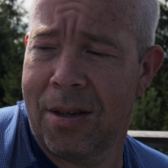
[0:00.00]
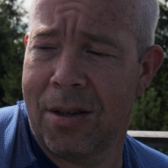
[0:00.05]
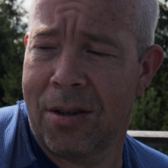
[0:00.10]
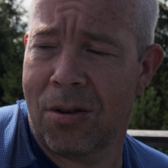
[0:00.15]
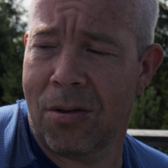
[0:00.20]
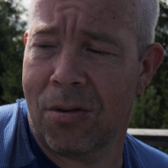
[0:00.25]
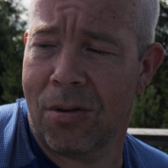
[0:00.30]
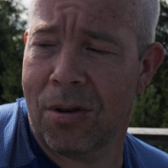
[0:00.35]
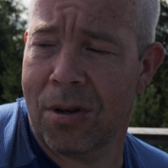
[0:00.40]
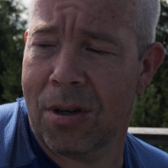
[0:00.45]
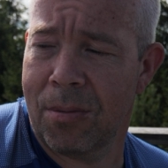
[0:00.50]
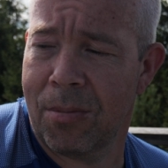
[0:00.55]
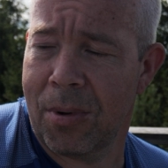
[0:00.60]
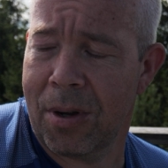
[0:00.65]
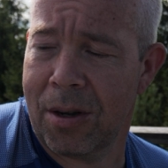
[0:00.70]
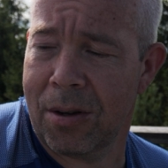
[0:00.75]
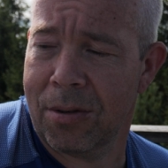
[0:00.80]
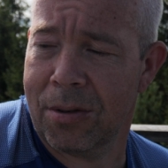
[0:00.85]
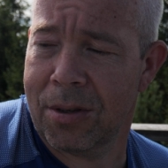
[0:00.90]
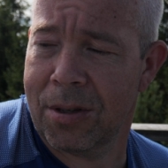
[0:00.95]
talk
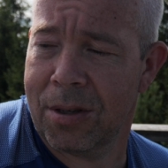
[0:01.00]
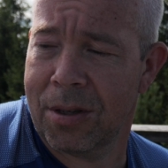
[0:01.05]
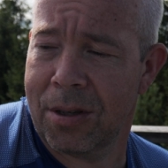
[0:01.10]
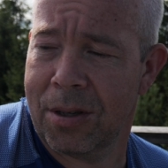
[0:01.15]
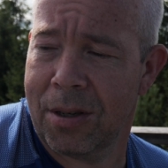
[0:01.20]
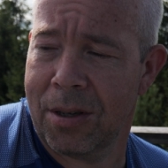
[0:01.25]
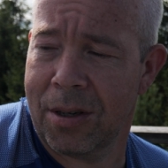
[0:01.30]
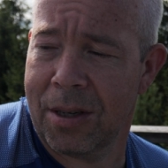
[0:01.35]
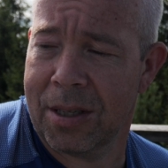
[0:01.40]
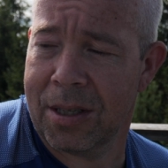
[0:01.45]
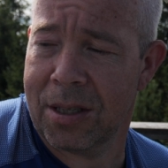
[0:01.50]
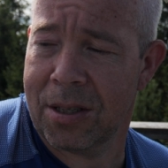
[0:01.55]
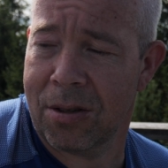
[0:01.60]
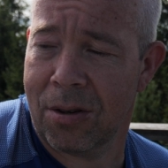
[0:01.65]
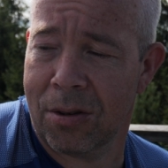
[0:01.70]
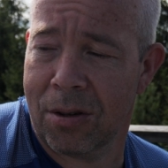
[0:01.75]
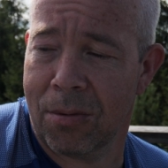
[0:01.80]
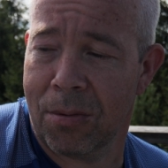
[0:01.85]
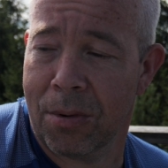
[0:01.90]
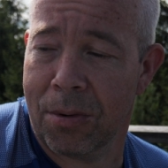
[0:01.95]
about, this is
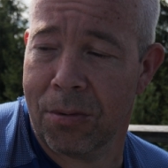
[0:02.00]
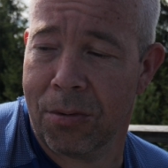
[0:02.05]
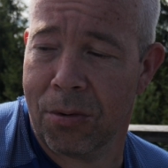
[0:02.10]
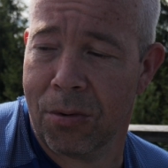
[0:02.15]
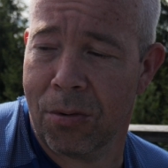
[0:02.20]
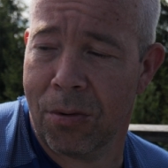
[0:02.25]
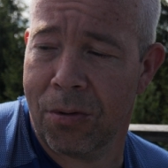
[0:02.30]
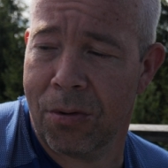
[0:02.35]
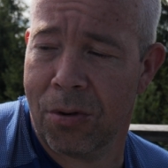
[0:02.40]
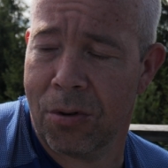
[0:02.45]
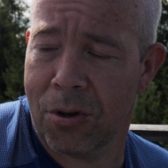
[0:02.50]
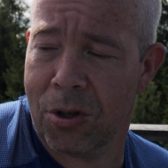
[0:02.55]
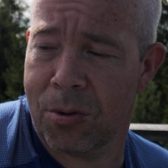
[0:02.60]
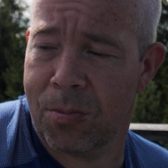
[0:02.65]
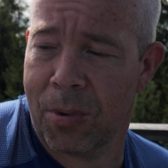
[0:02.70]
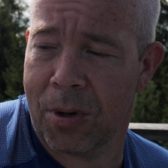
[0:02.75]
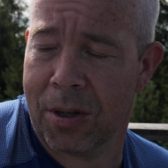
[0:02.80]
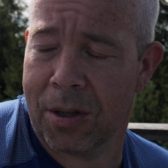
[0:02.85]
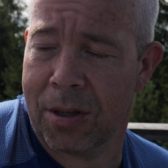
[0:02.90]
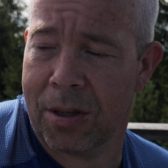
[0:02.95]
not a review of course,
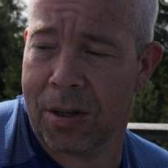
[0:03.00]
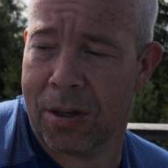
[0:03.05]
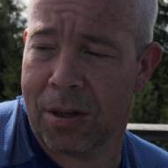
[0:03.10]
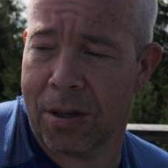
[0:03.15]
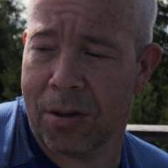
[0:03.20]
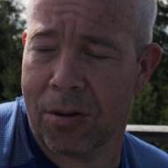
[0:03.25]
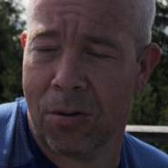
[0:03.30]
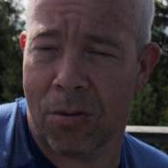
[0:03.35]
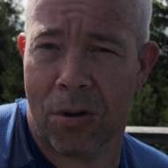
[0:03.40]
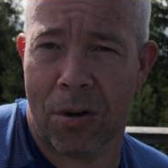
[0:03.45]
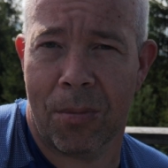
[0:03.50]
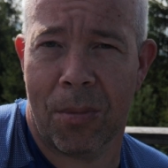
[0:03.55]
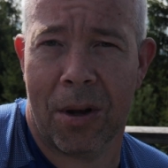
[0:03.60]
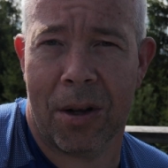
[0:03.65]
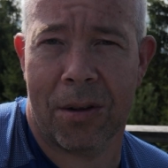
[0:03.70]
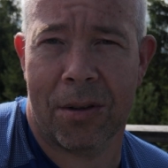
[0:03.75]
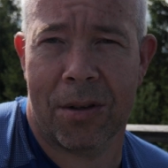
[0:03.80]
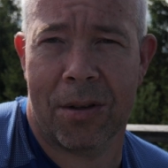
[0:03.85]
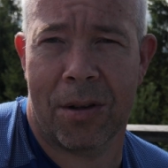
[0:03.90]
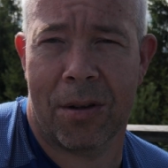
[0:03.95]
but the talk
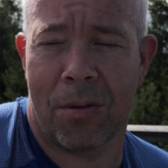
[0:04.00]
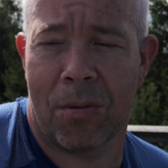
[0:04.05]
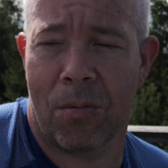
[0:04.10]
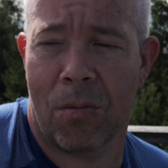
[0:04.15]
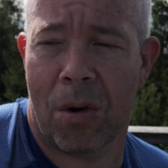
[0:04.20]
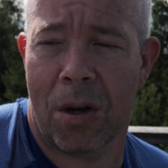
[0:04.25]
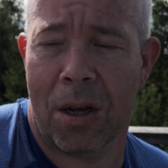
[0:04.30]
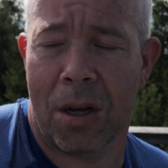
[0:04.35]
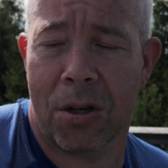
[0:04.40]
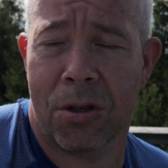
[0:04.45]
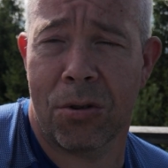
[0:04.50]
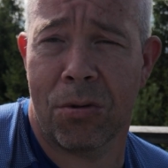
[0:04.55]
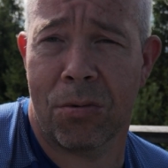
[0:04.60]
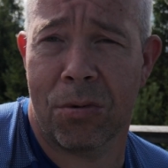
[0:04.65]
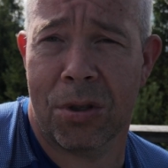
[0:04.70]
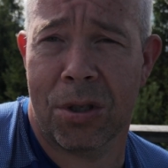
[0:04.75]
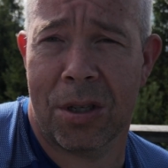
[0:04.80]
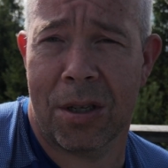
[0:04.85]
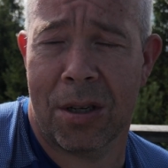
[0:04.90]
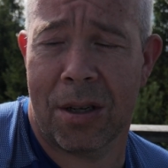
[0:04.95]
about why I
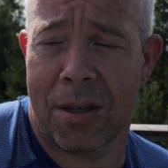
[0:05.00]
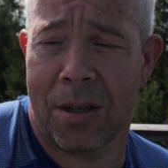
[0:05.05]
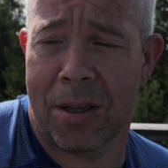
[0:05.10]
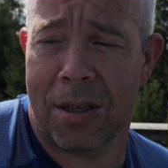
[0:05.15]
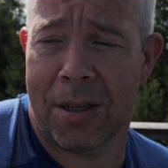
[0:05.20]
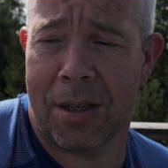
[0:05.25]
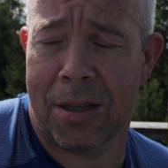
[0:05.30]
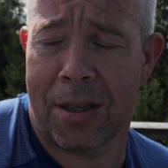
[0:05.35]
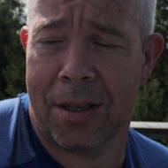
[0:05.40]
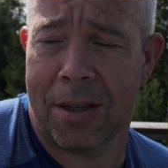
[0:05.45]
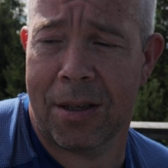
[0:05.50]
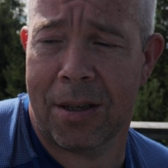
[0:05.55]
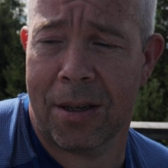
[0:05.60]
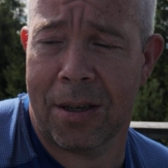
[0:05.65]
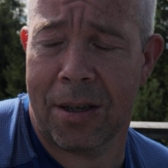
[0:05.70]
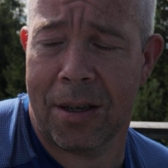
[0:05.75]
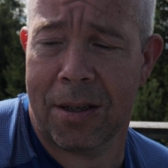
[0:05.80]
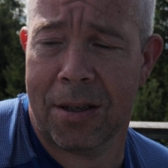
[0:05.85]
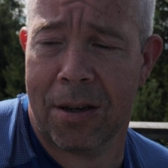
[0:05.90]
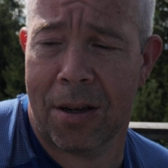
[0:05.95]
choose the
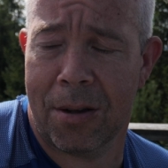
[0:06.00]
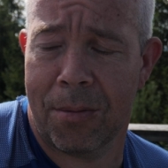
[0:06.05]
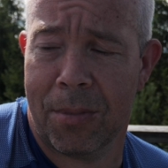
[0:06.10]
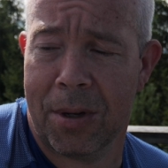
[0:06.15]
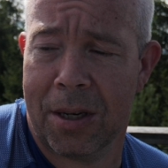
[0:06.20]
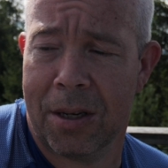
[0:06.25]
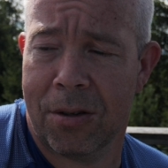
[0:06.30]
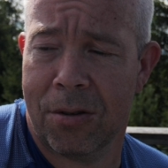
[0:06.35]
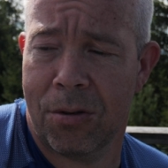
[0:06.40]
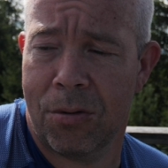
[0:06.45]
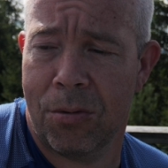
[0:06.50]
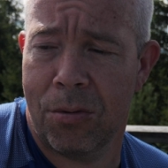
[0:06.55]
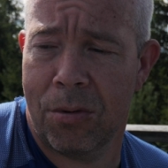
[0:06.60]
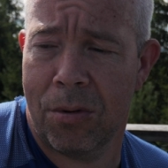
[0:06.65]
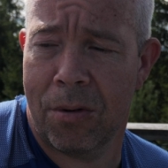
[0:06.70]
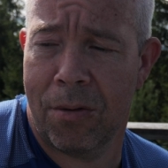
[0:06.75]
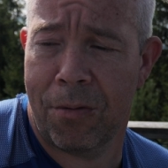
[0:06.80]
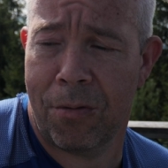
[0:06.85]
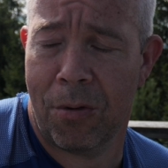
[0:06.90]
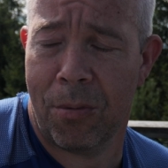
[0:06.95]
DJI Mini 2
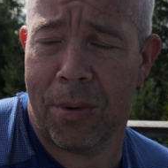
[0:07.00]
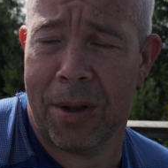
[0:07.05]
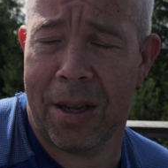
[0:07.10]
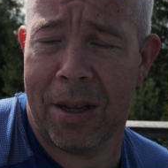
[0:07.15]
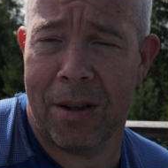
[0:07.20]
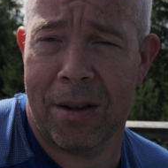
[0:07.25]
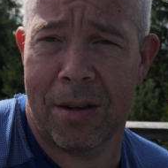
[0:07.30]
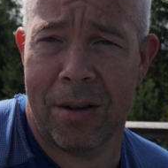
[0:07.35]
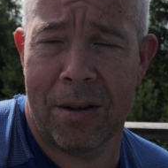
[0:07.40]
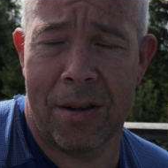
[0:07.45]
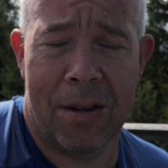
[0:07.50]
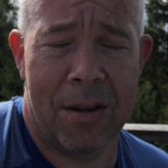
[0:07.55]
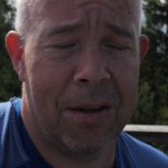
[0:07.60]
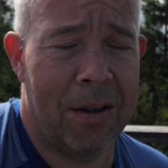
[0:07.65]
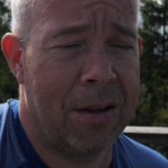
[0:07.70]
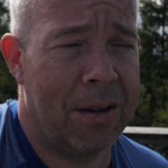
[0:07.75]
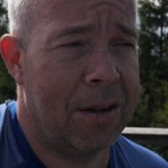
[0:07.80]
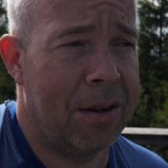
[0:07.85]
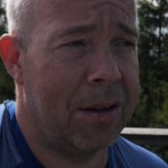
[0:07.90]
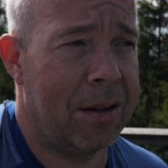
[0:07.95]
for me.
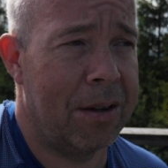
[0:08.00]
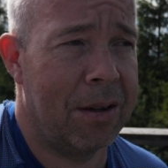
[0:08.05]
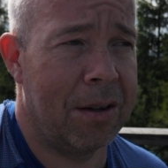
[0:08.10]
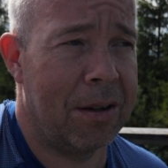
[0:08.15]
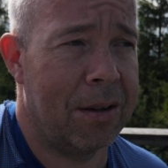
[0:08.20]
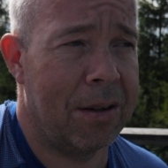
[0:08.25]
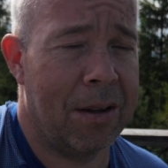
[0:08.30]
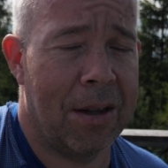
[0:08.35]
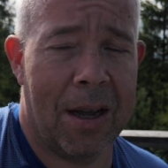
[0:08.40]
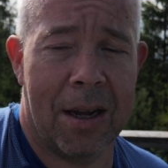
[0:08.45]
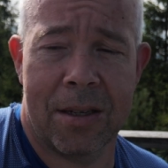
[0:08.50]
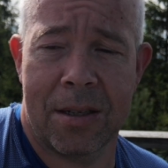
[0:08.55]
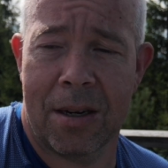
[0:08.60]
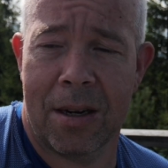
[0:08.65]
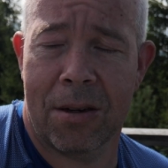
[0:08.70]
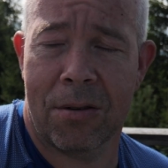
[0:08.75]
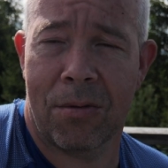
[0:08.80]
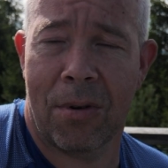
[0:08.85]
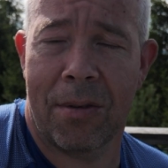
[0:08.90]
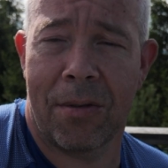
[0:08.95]

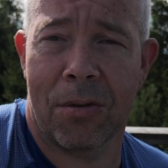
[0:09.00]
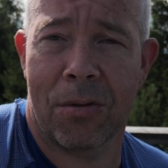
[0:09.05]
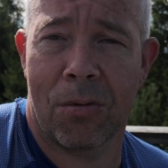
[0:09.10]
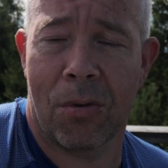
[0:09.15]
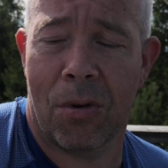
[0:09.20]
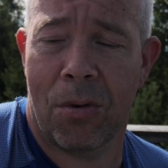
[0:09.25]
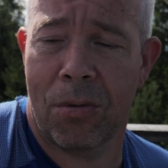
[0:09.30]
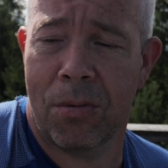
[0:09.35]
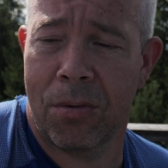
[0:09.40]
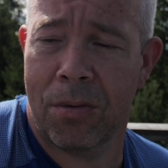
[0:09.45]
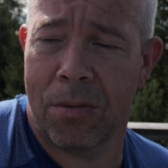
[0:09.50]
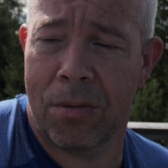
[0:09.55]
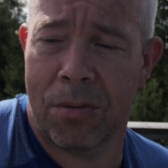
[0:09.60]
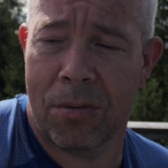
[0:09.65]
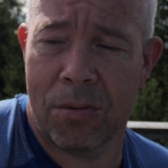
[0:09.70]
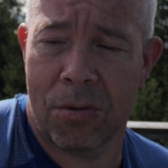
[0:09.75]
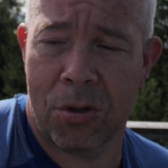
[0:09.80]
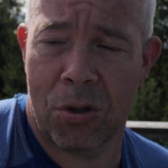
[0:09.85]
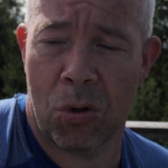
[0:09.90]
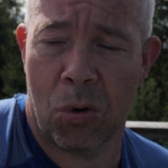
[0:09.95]
Excellent travel drone,
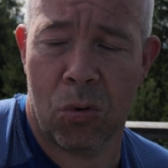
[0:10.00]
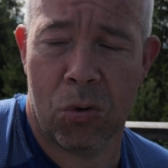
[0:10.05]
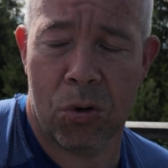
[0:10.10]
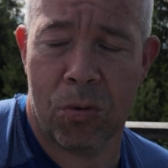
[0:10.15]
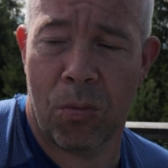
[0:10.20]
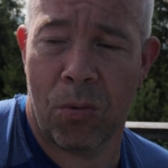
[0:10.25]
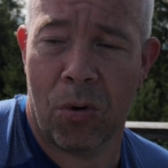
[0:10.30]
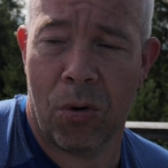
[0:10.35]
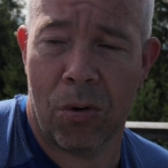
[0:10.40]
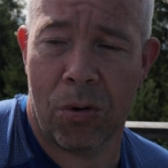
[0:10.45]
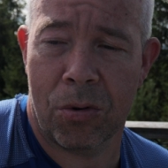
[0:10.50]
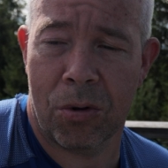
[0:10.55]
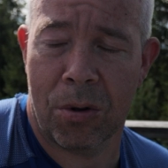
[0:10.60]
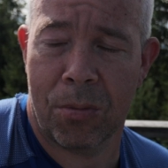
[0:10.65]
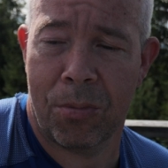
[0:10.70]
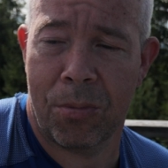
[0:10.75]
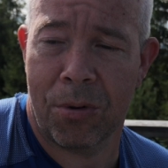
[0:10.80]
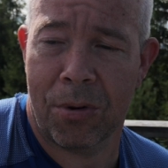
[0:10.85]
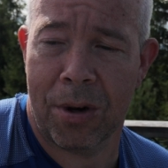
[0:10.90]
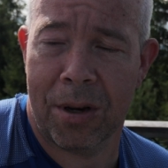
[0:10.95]
so small you
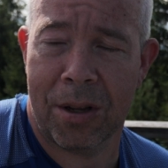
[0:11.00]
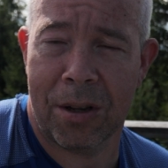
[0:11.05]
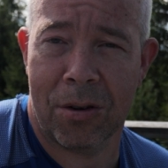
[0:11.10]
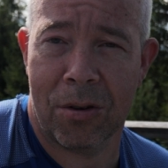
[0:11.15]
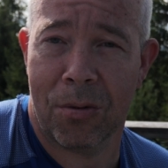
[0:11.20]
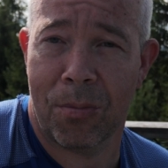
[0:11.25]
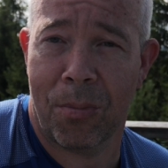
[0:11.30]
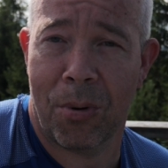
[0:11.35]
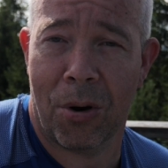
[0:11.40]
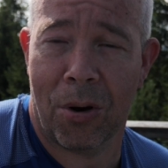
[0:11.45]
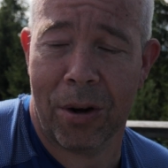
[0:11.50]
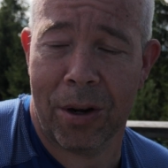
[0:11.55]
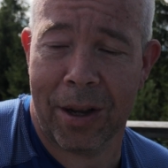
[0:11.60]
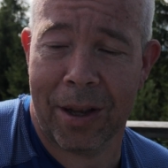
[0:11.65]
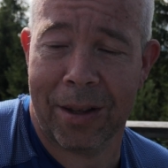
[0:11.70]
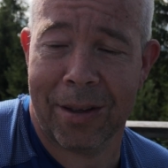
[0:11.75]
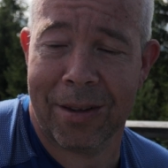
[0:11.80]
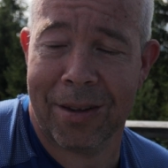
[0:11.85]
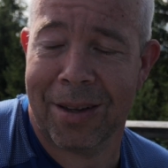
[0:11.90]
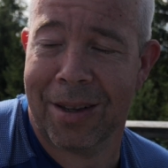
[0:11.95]
can put it in your
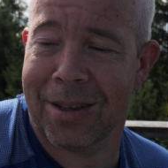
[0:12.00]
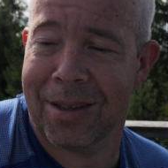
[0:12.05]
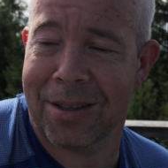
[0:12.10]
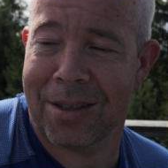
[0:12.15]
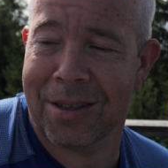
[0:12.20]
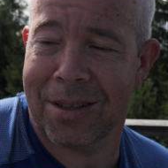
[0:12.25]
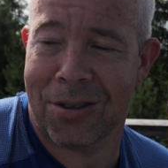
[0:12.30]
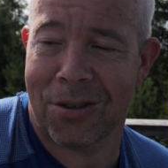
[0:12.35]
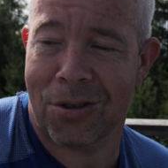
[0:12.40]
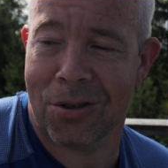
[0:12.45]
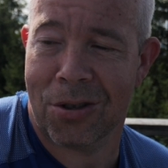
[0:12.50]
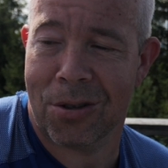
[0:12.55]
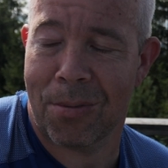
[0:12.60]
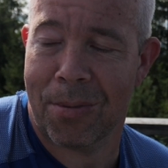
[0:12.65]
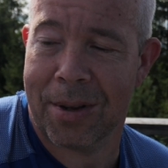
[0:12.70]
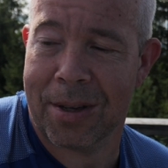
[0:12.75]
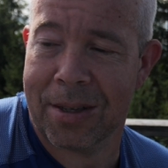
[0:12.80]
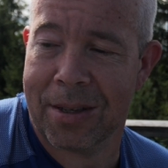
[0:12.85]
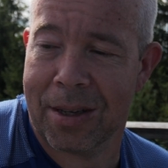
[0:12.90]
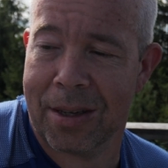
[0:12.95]
pocket, it's just
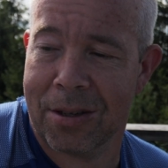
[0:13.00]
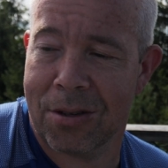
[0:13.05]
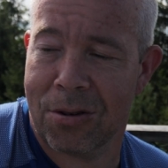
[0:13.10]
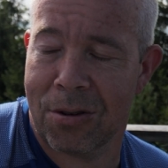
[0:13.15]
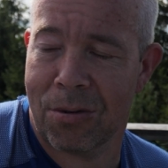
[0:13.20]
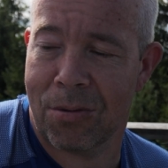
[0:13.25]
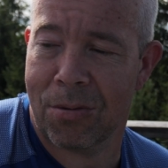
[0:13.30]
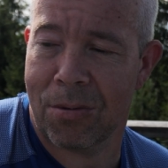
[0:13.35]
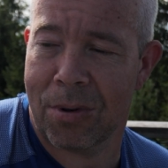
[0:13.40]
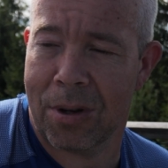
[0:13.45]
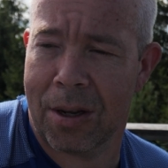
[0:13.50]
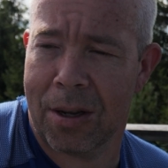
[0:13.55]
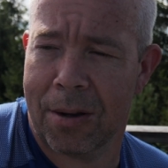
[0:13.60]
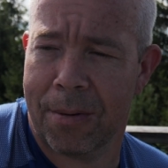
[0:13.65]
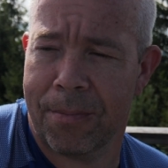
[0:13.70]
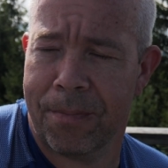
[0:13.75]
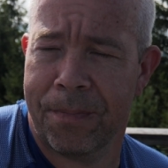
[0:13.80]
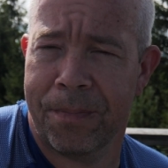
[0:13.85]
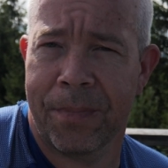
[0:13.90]
amazing. So